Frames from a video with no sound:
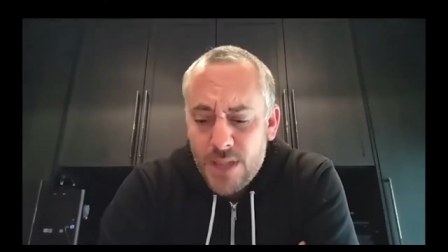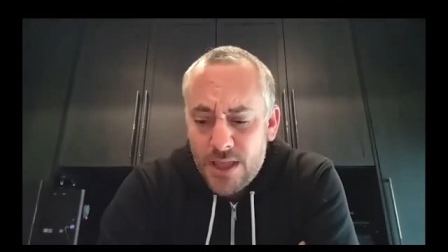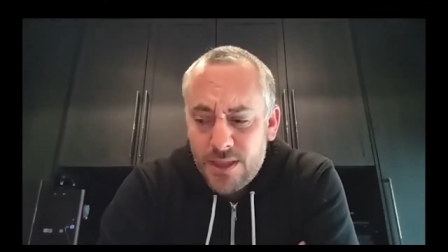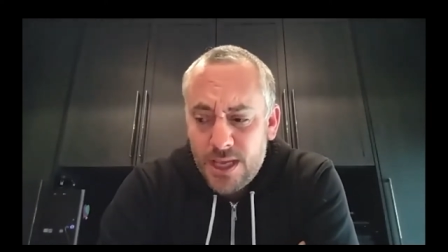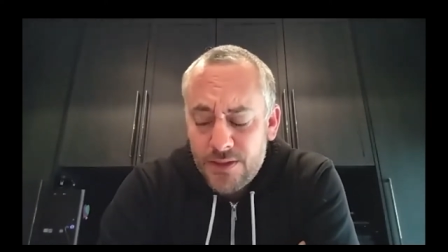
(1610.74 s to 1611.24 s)

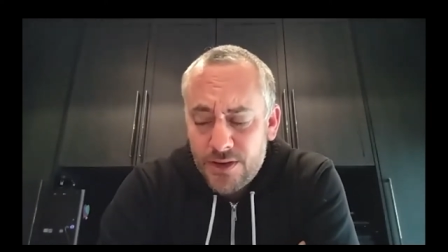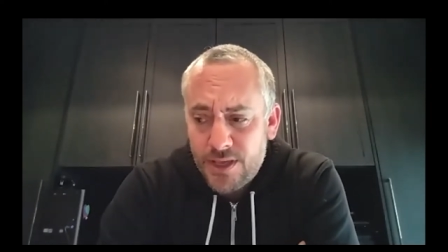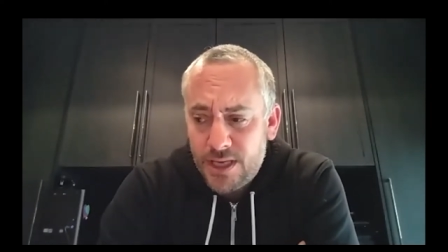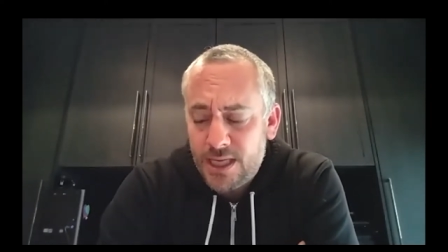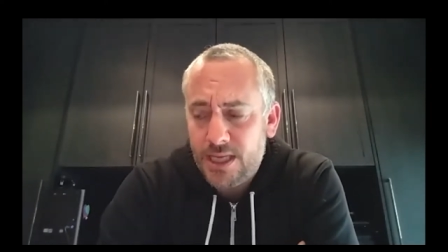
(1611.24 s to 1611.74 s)
The other
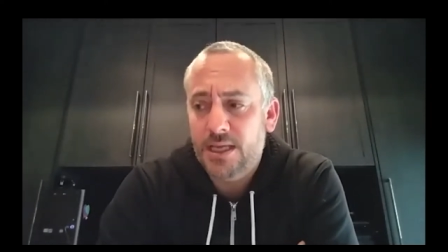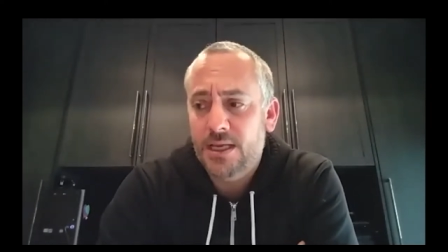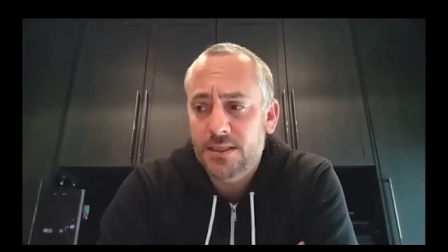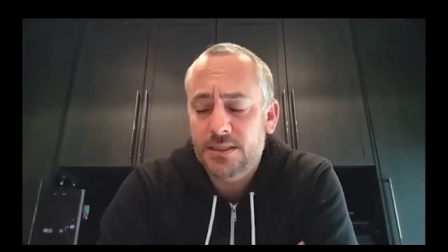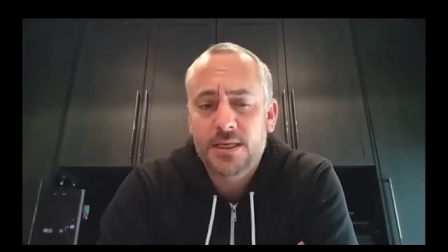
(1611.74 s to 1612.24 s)
thing
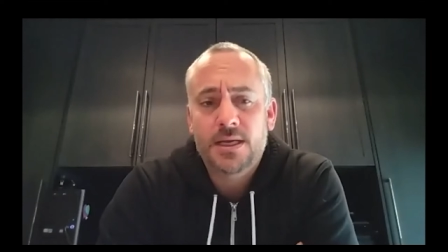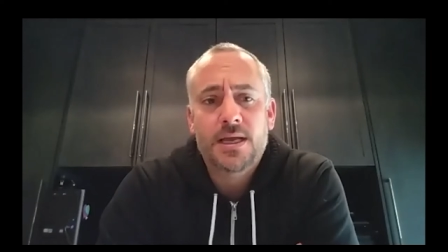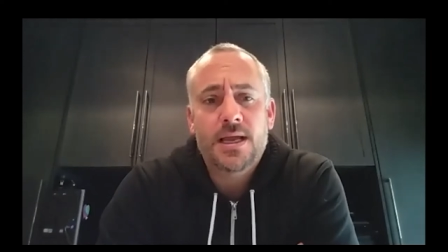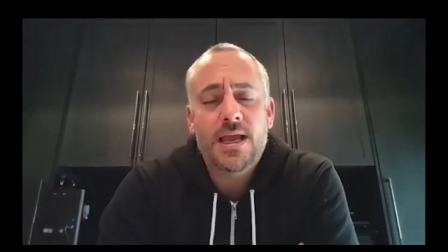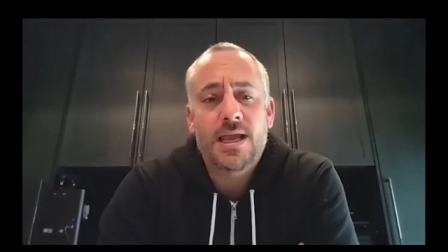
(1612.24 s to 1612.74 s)
is,
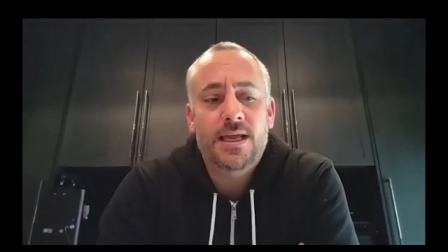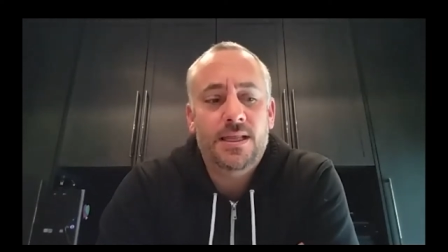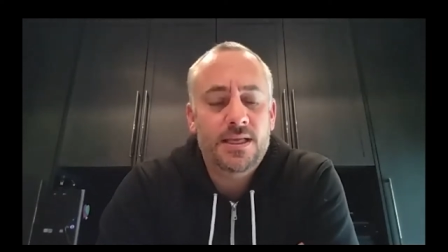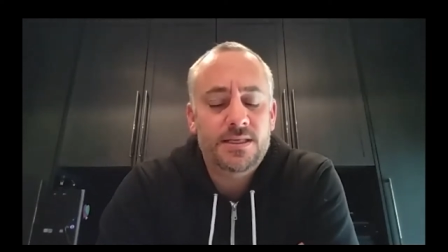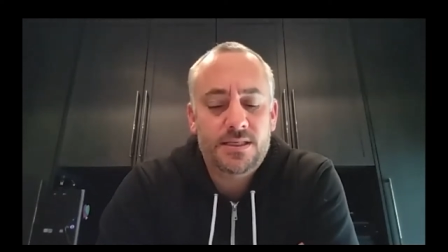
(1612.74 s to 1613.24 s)

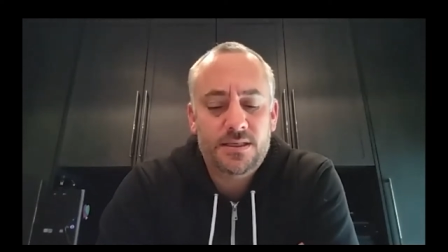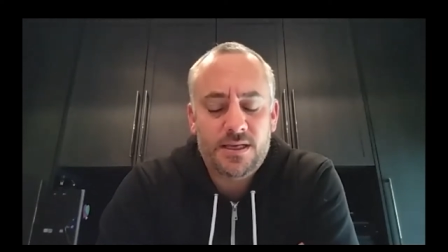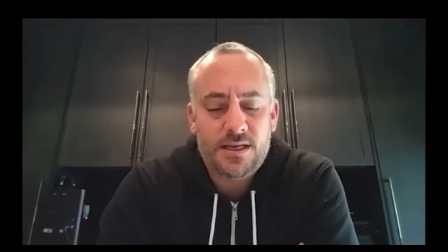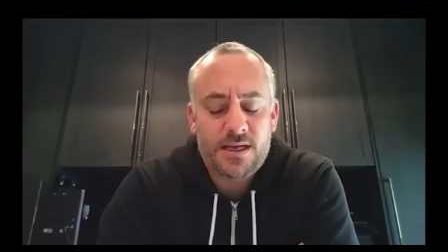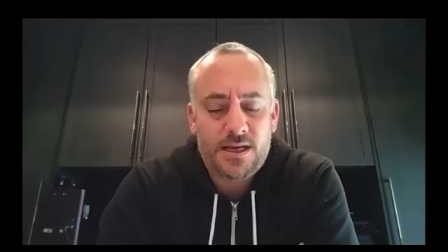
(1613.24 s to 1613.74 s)
and this
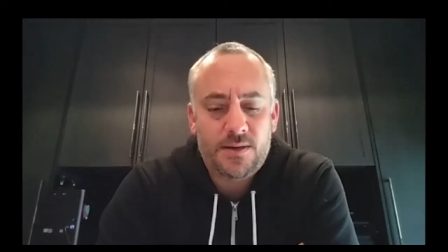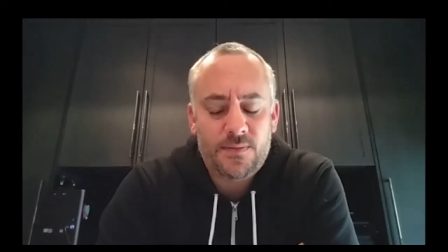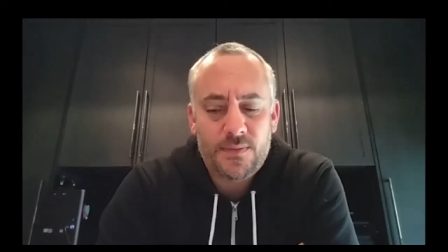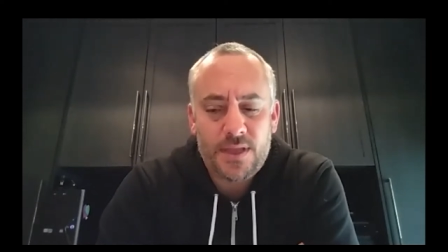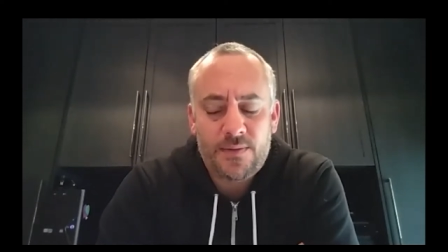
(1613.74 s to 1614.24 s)

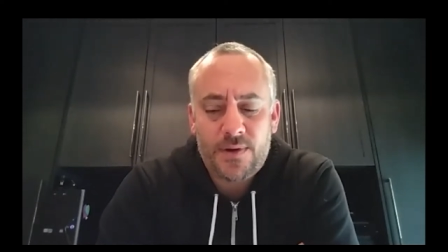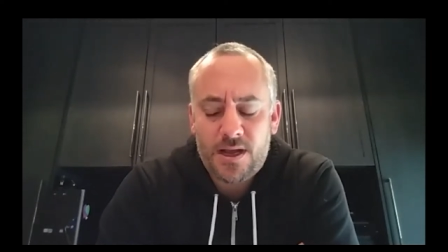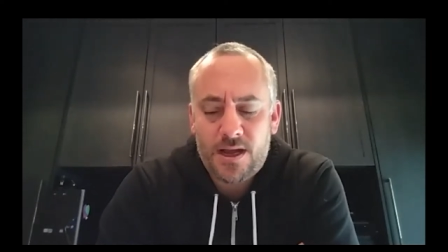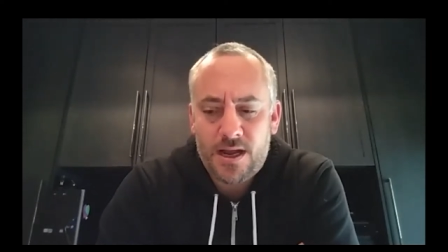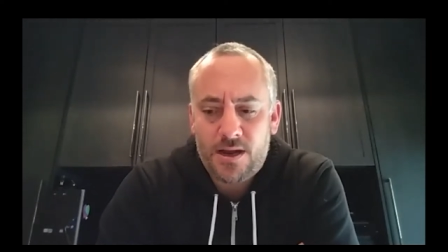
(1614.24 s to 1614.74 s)
um, and
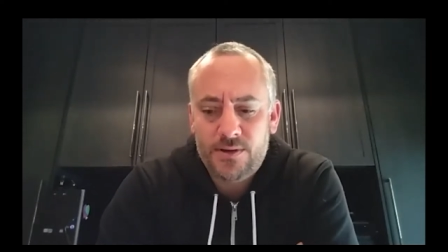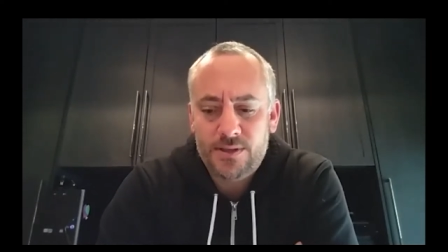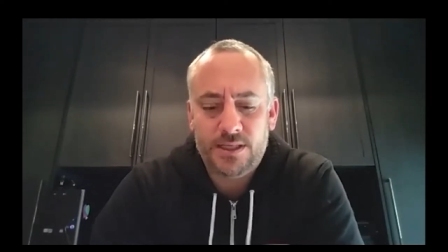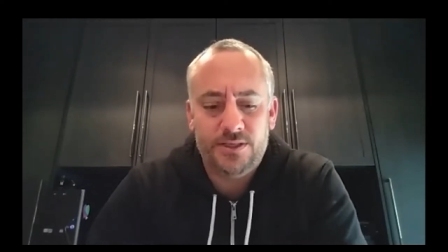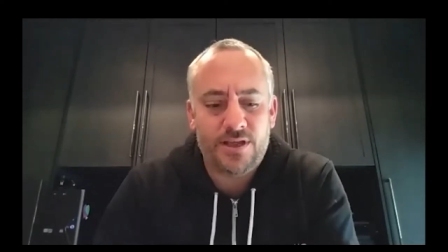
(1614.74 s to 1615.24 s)
I always
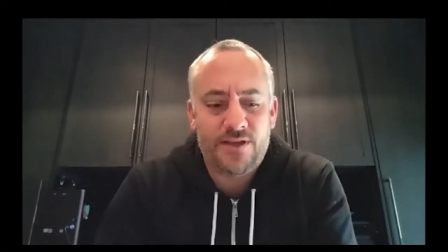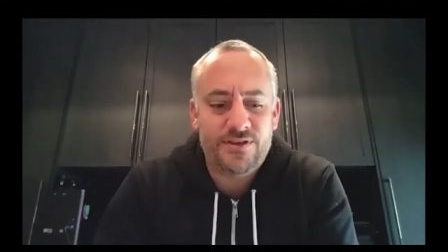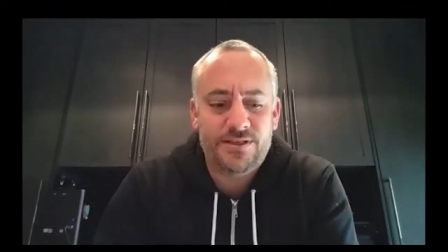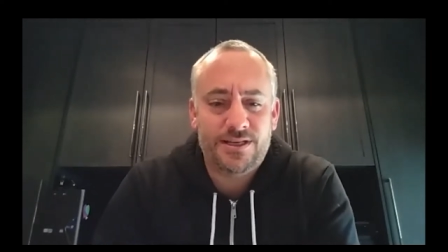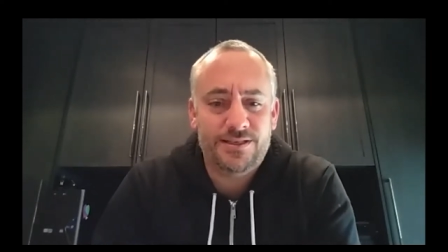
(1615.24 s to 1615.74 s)
like to
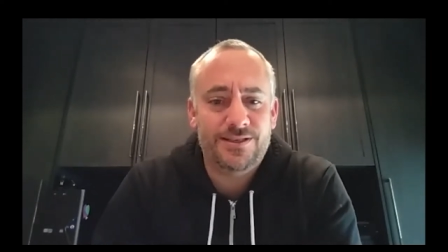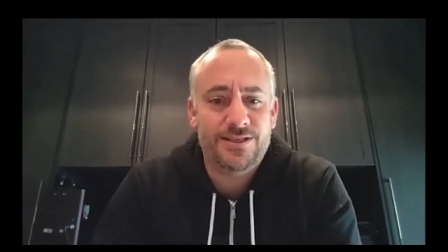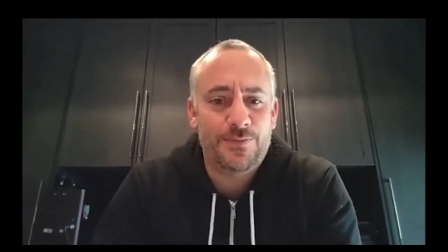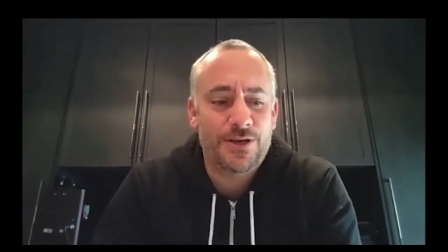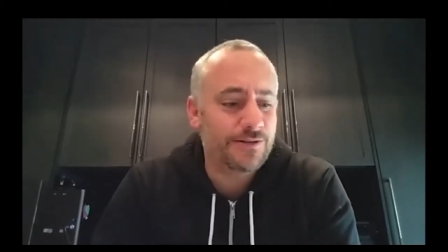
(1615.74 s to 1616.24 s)
emphasize this
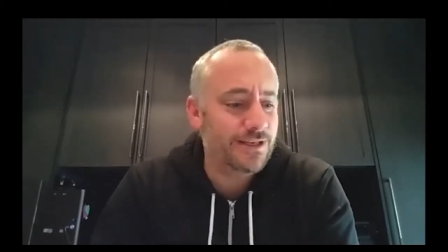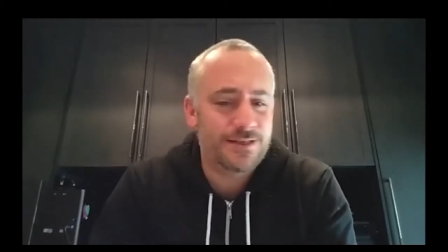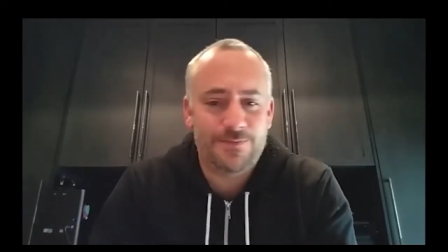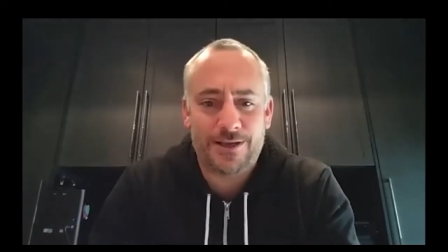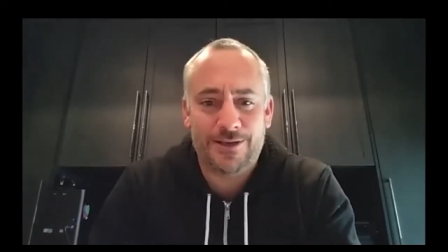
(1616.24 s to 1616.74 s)
is purely
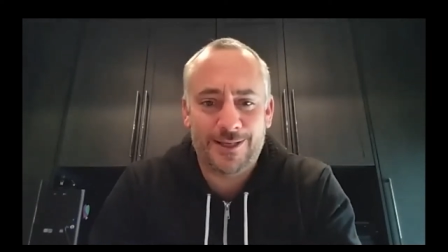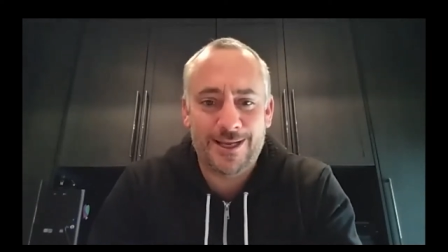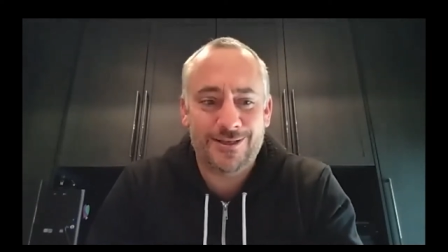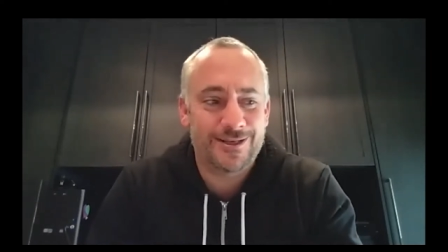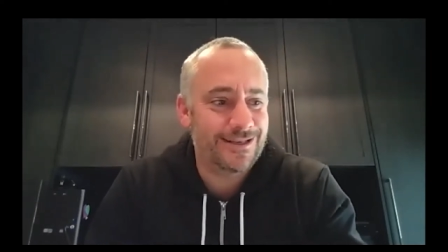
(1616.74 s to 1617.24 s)

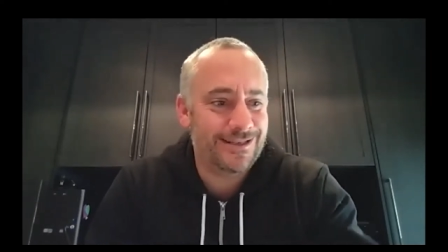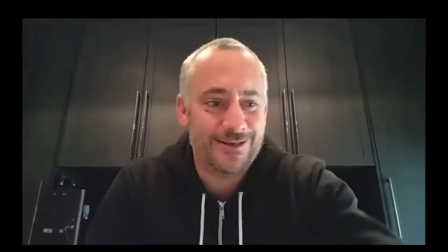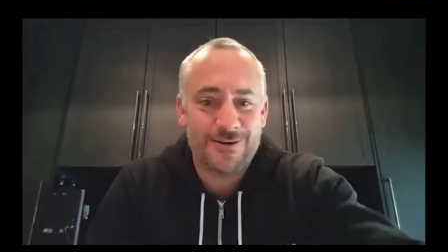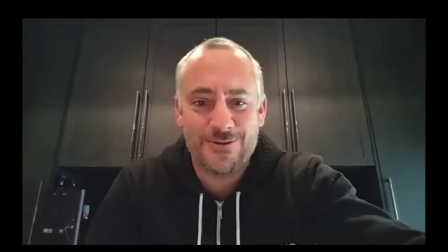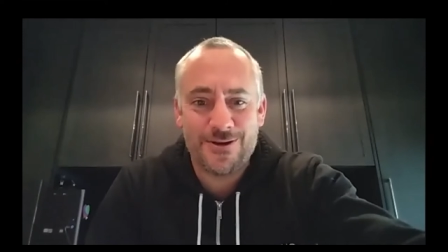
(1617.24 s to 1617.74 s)
speculation because I
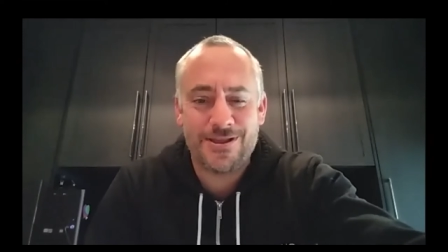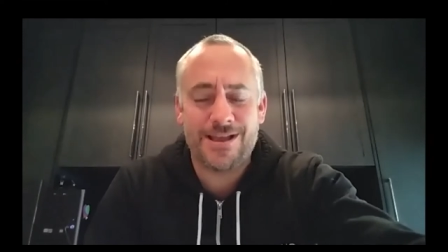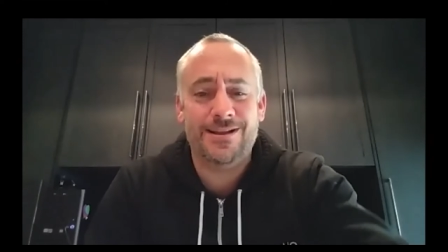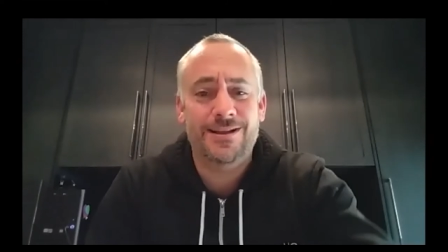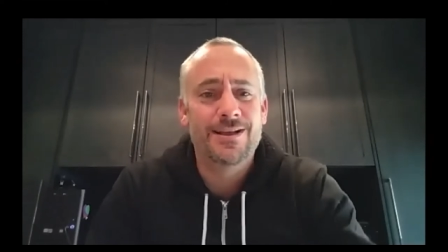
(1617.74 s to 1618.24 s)
don't know
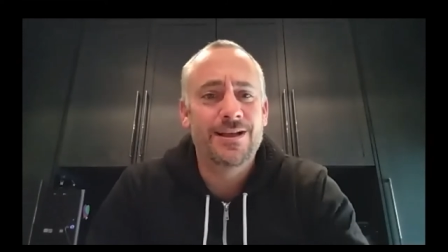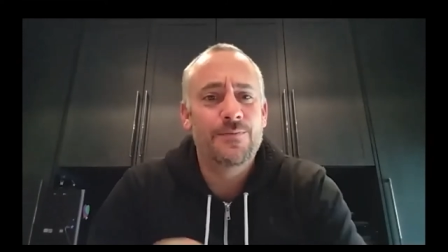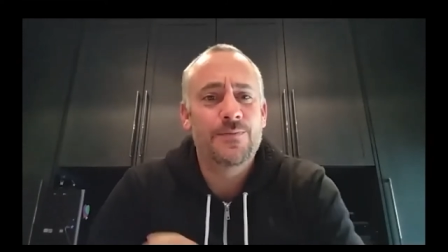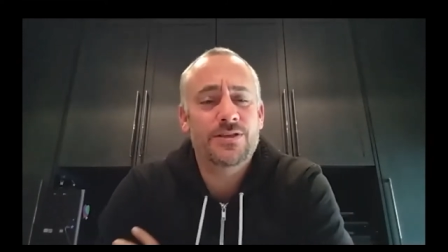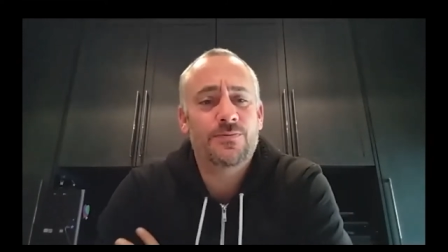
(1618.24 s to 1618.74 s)
yet
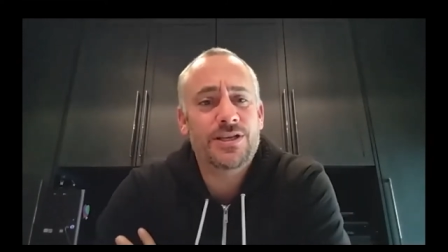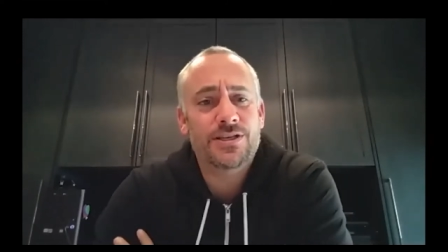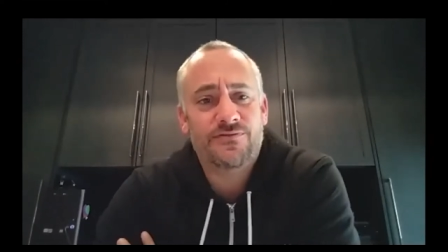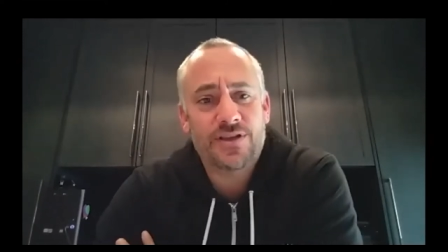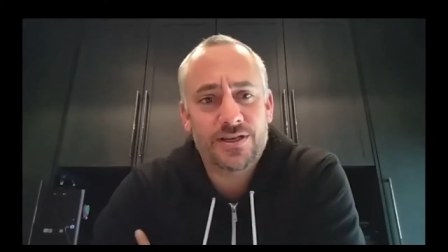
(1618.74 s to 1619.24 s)
because we
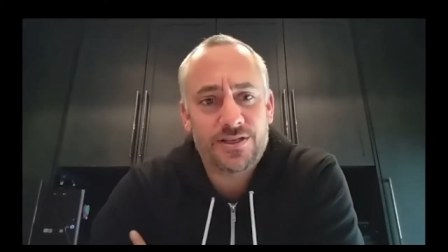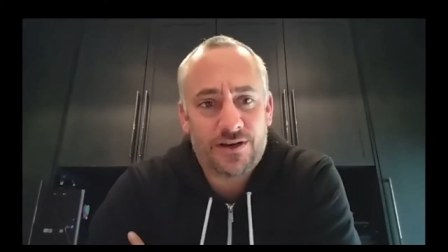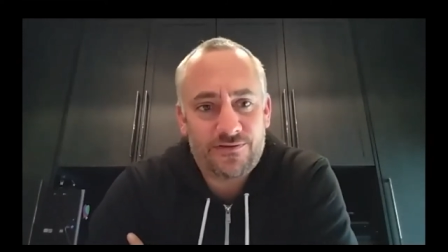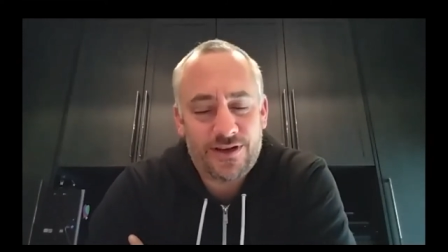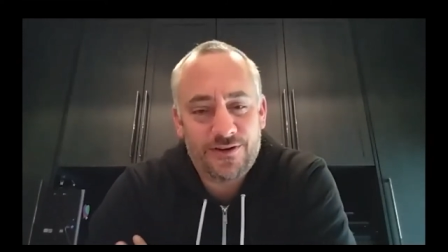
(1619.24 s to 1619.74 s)
just finished
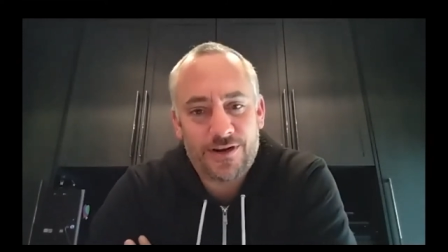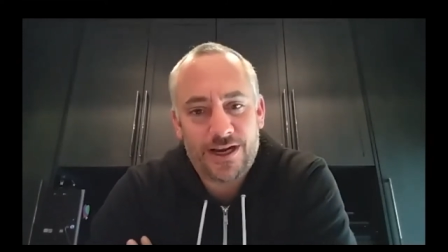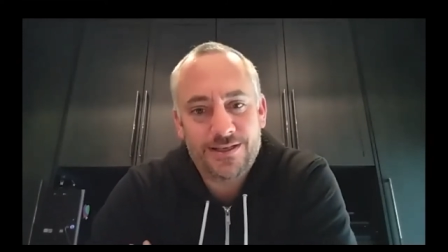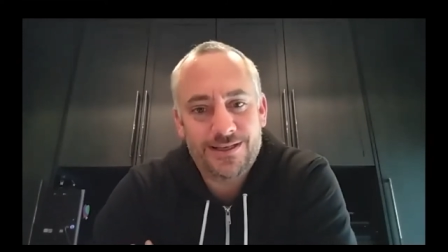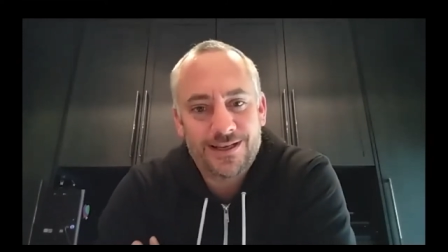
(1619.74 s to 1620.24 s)
our
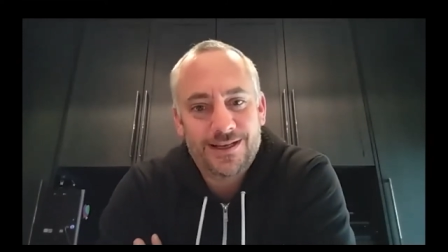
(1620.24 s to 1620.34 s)
fundraise.